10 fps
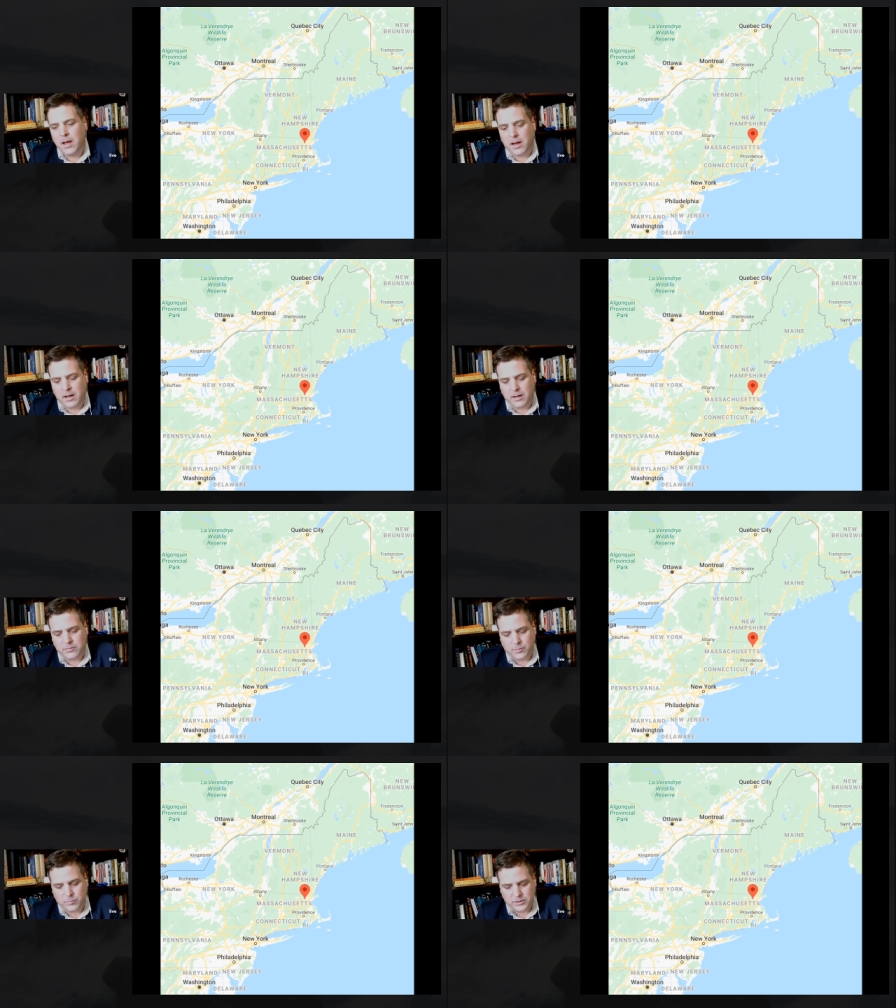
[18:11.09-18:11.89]
uh,
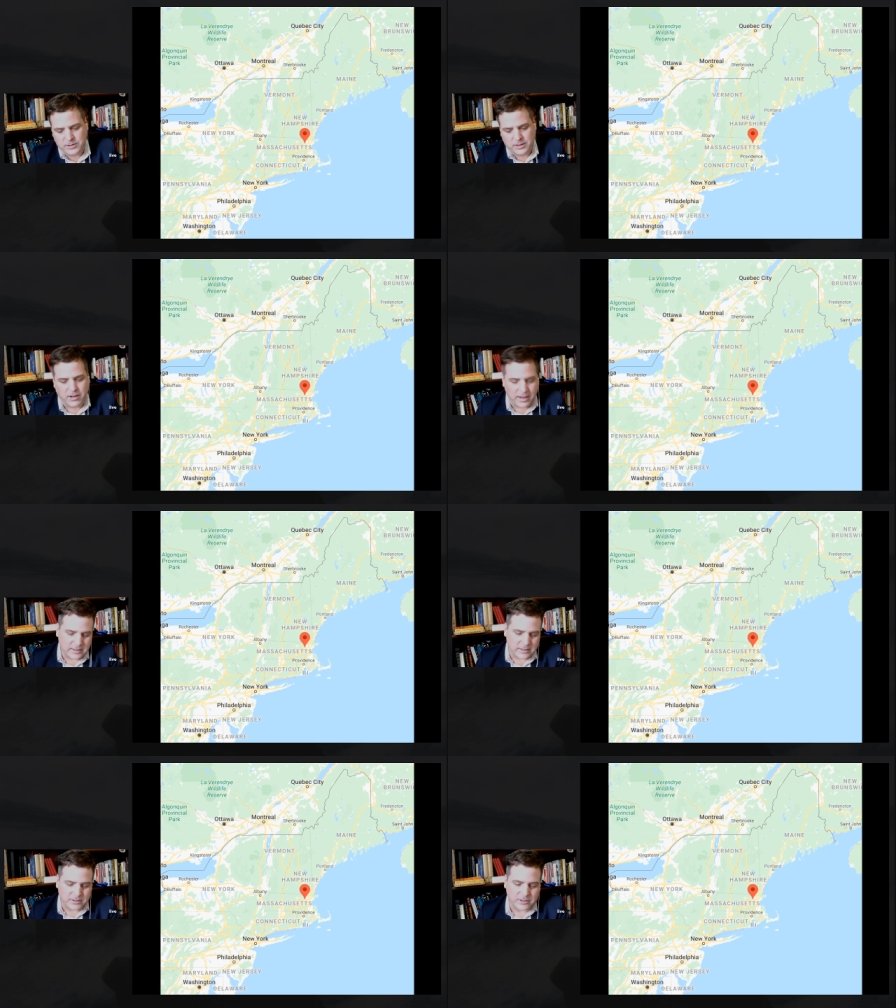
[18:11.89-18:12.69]
from which their
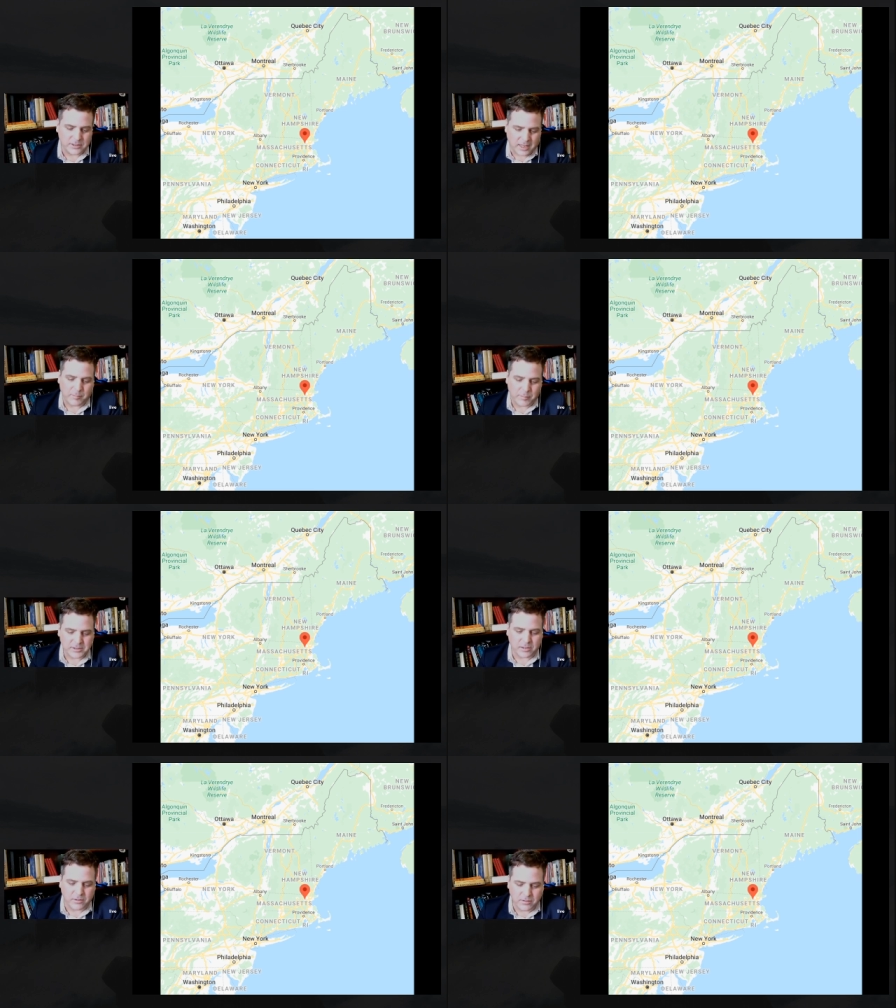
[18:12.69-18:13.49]
ancestors came,
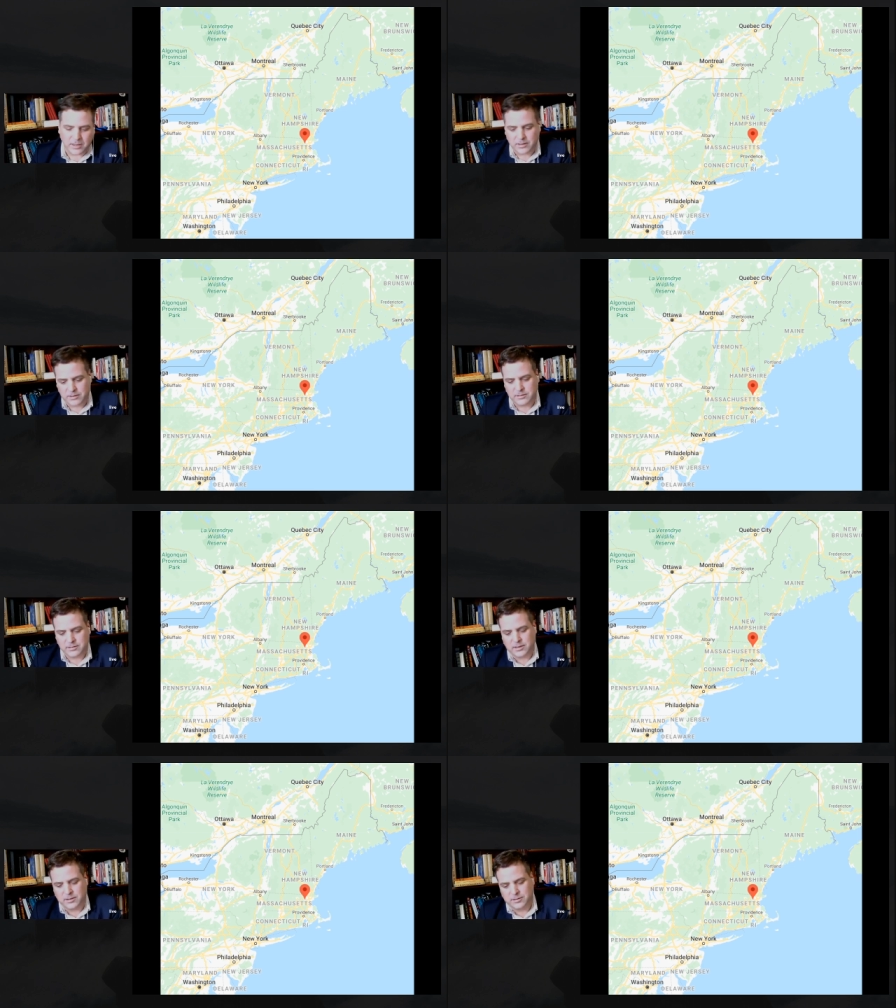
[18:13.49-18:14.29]
and so their
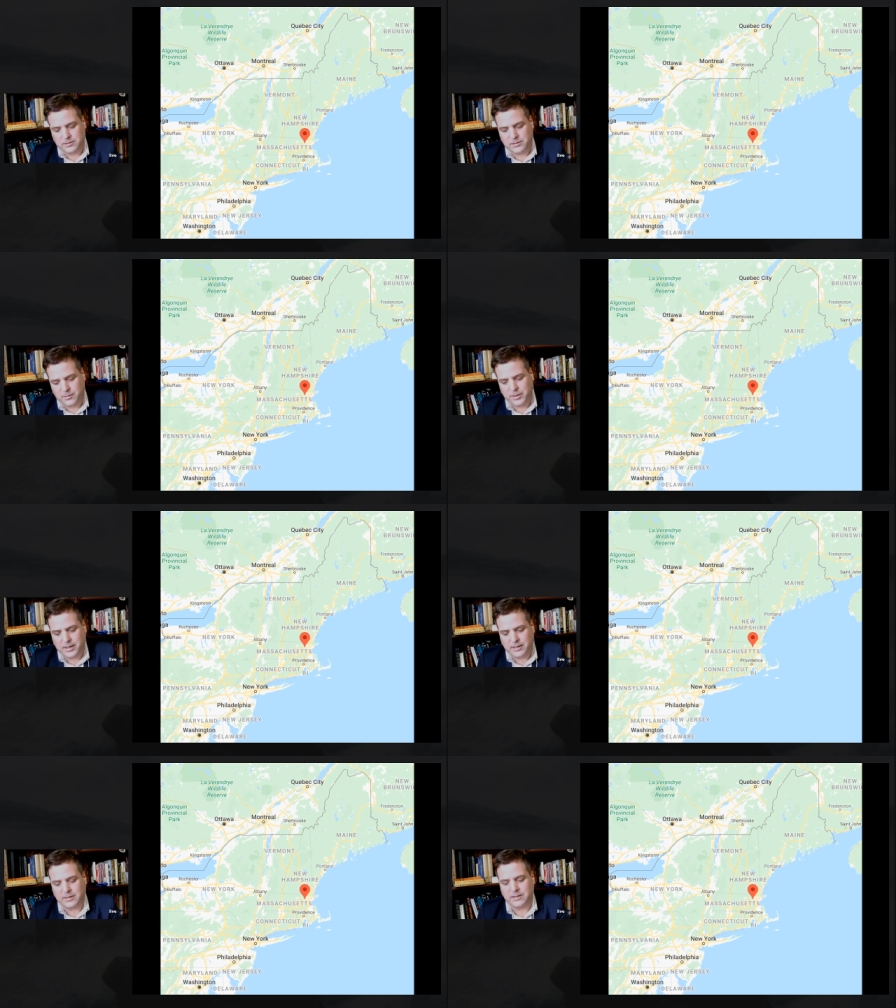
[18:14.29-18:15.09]
their their
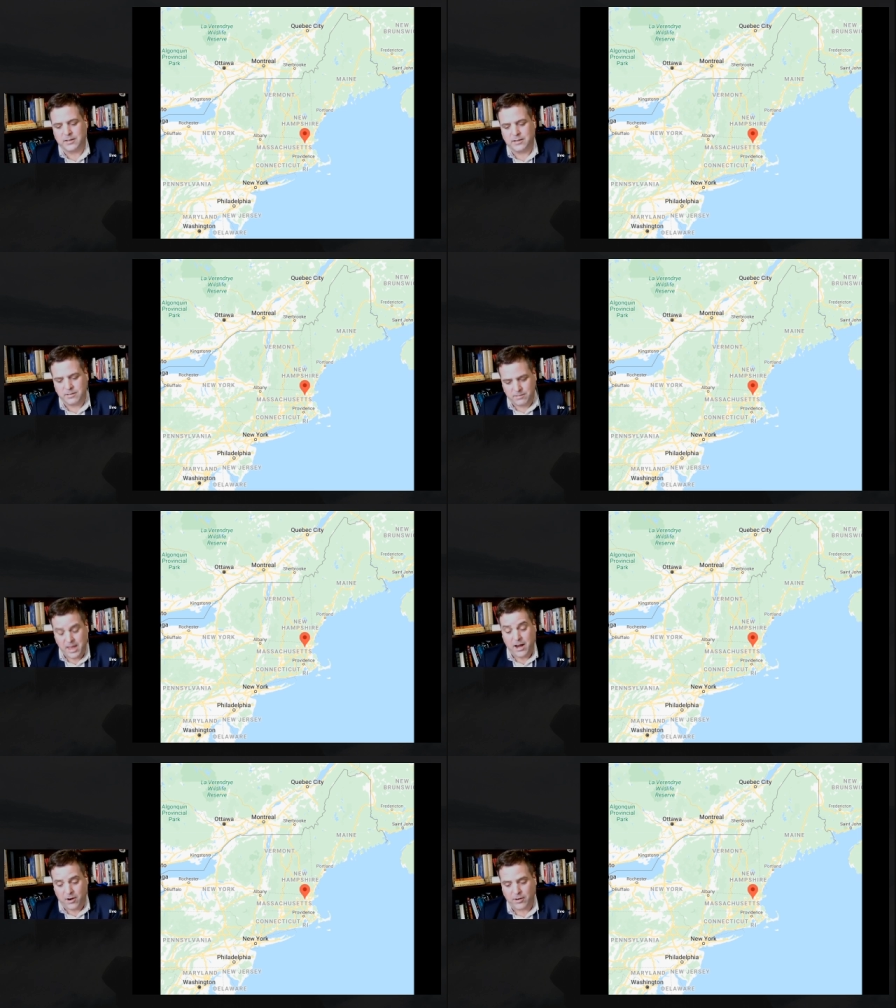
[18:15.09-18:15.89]
being
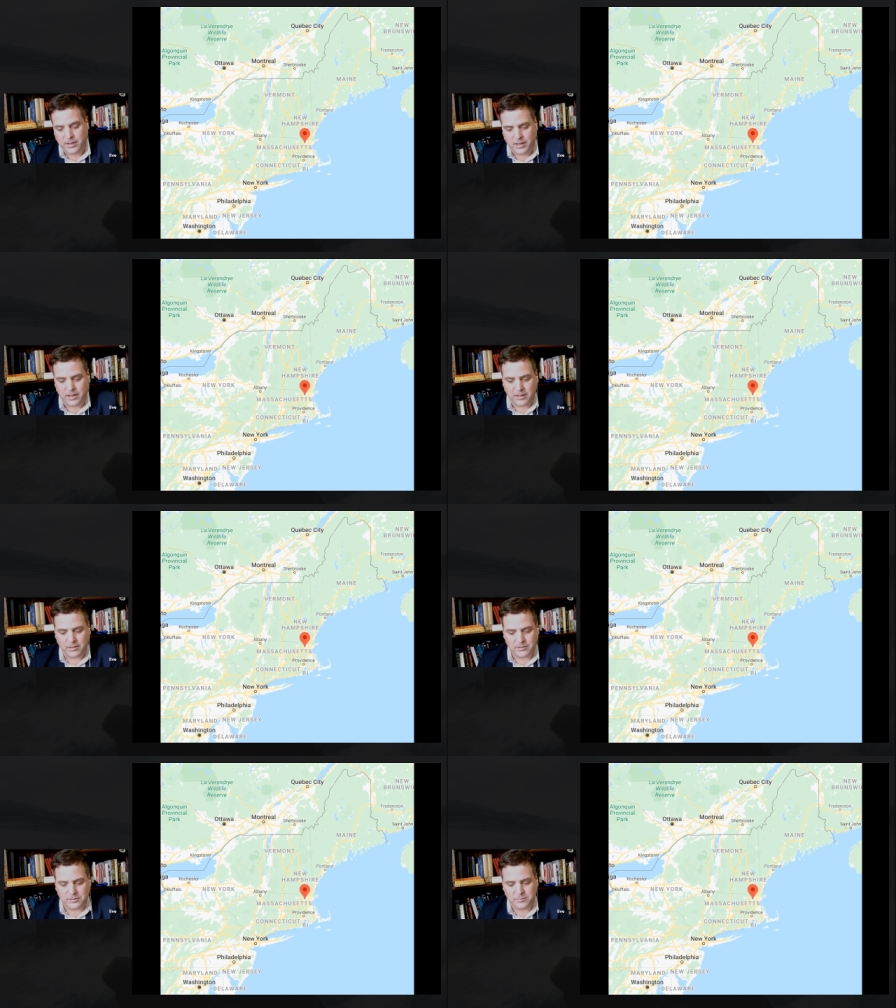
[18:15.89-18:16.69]
there
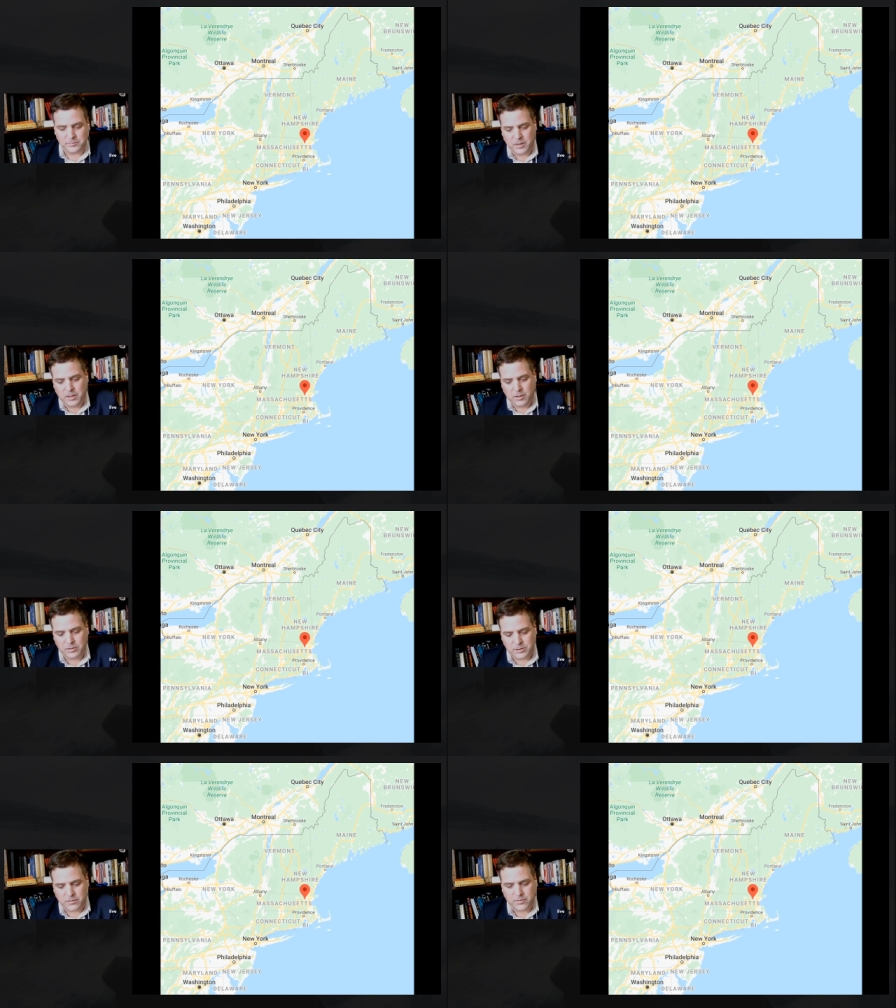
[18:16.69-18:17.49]
uh,
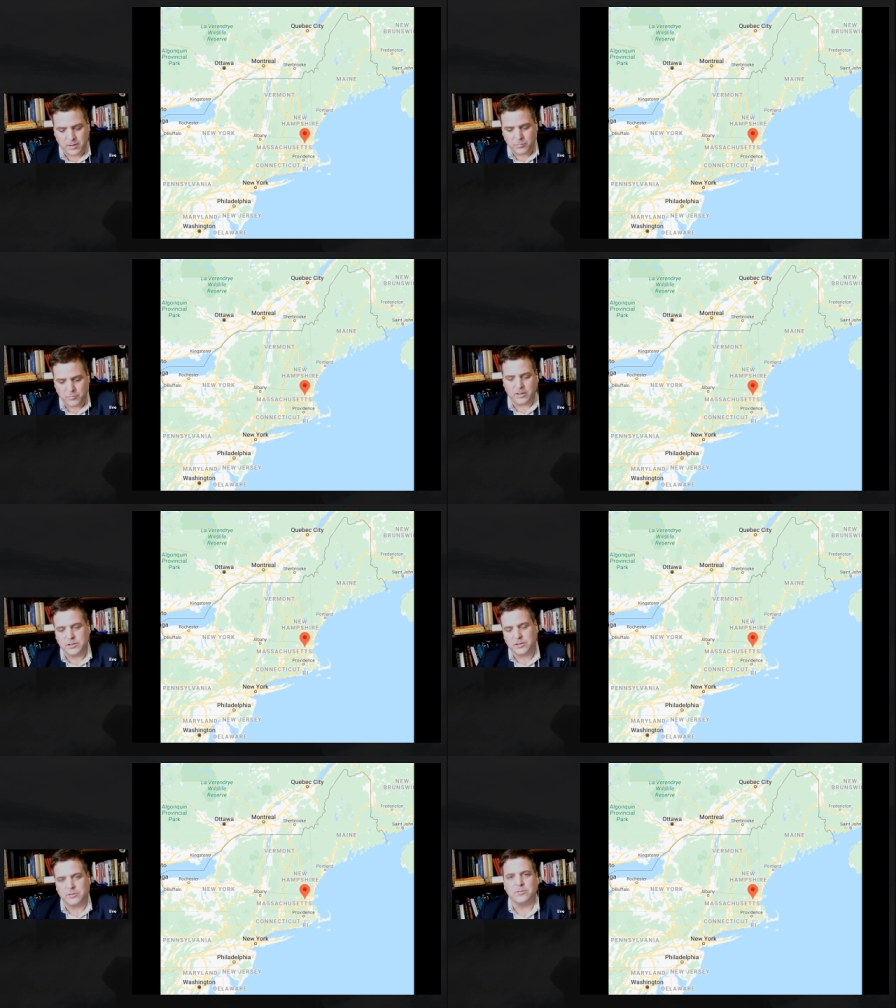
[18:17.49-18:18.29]
served them well
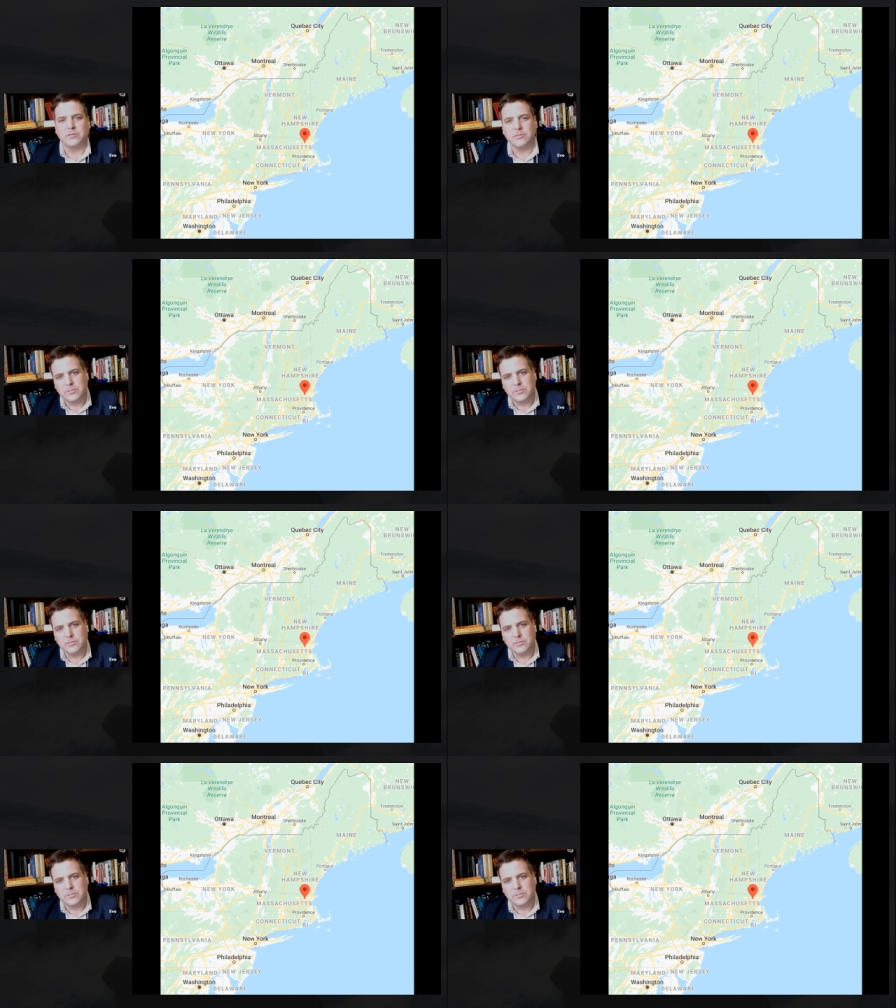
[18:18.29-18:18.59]
to